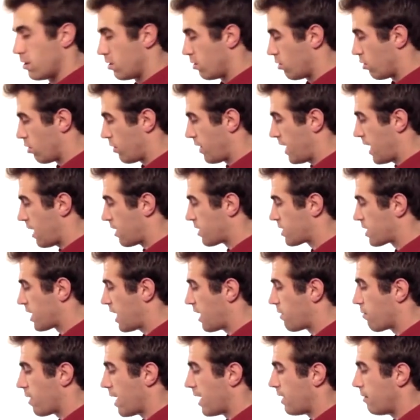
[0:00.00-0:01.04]
or the
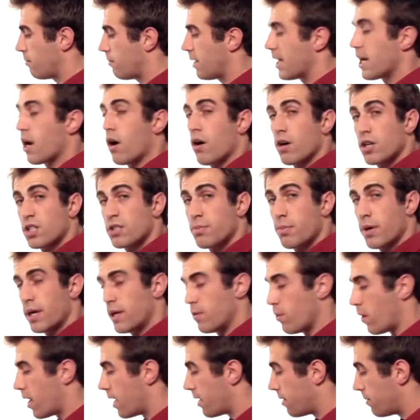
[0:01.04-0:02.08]
outside right, and I'll
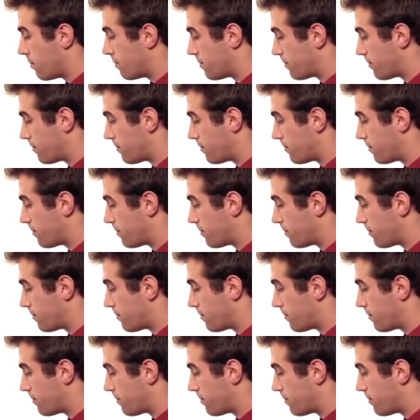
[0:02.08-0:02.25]
explain why.